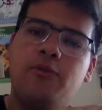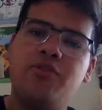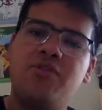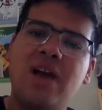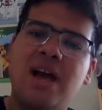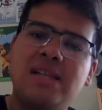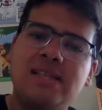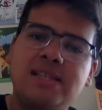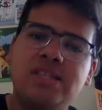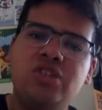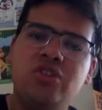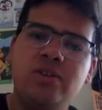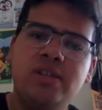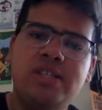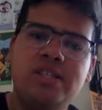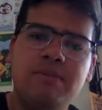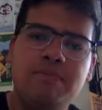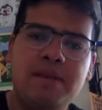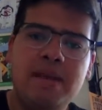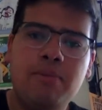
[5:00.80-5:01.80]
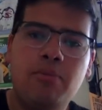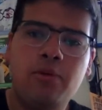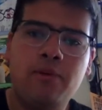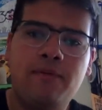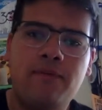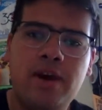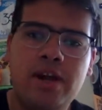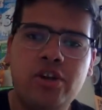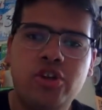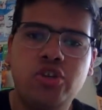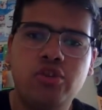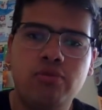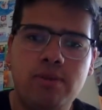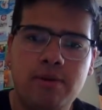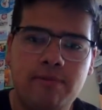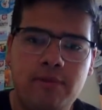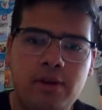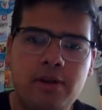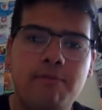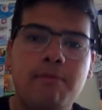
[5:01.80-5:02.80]
for that student to be able to find a
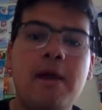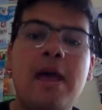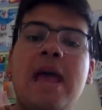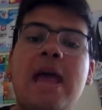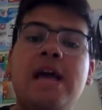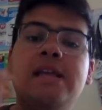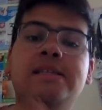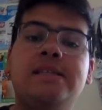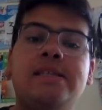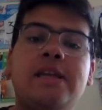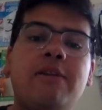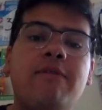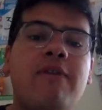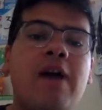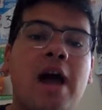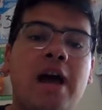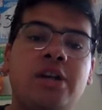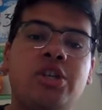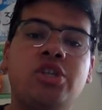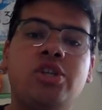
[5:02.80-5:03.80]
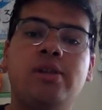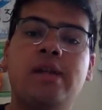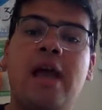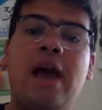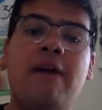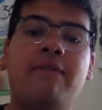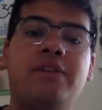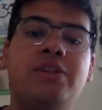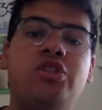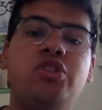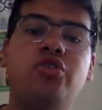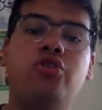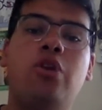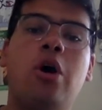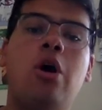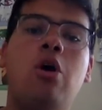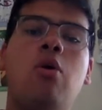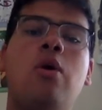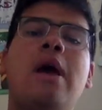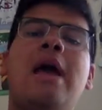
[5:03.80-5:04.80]
derivative, instead of actually having to
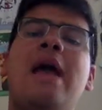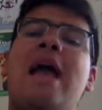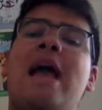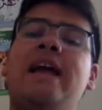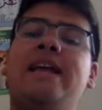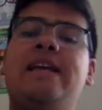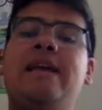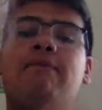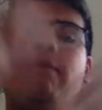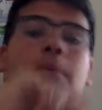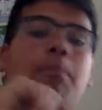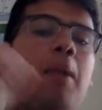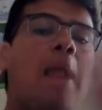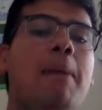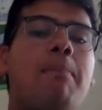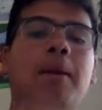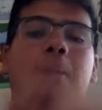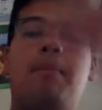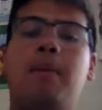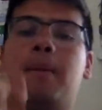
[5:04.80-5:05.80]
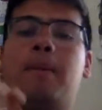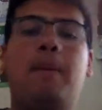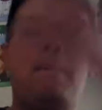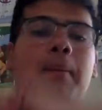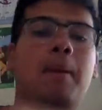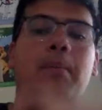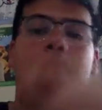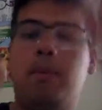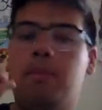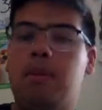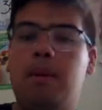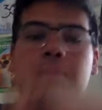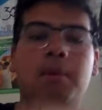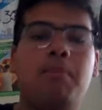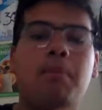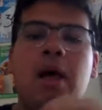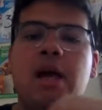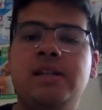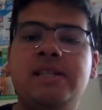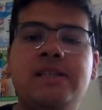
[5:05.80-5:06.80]
go and give out blah, blah, blah, blah, blah, blah, blah, blah,
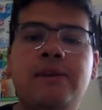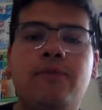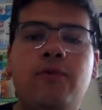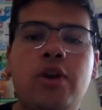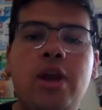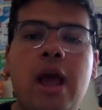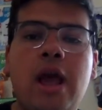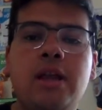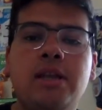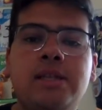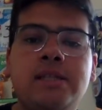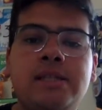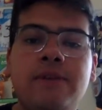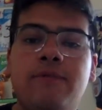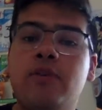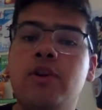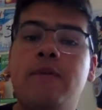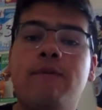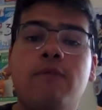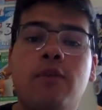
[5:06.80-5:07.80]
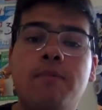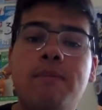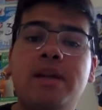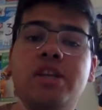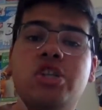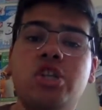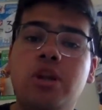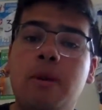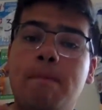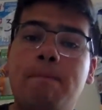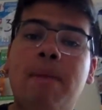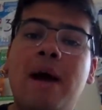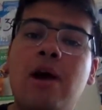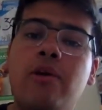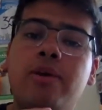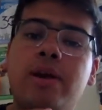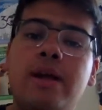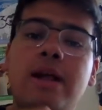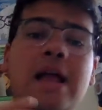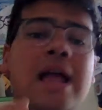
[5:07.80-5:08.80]
blah, different information
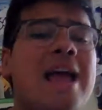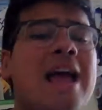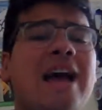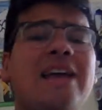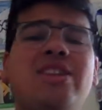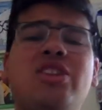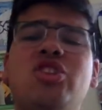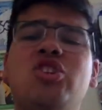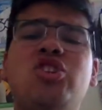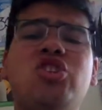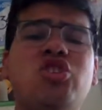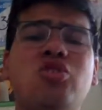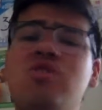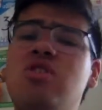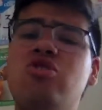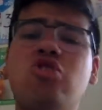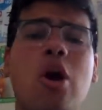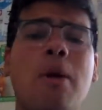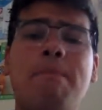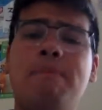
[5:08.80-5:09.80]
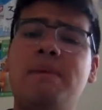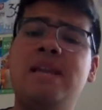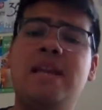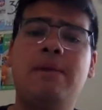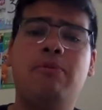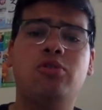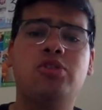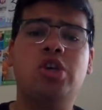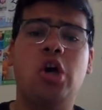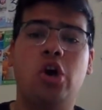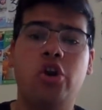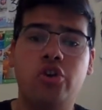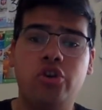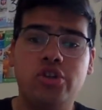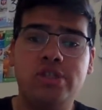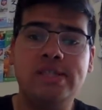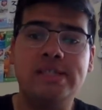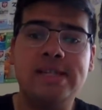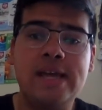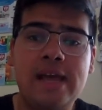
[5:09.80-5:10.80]
about it, and then the student not being able to
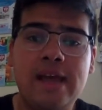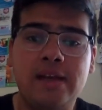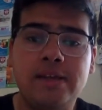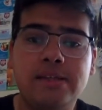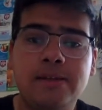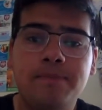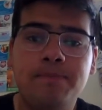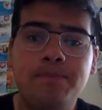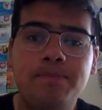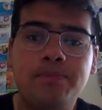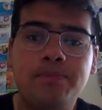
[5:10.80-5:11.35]
understand.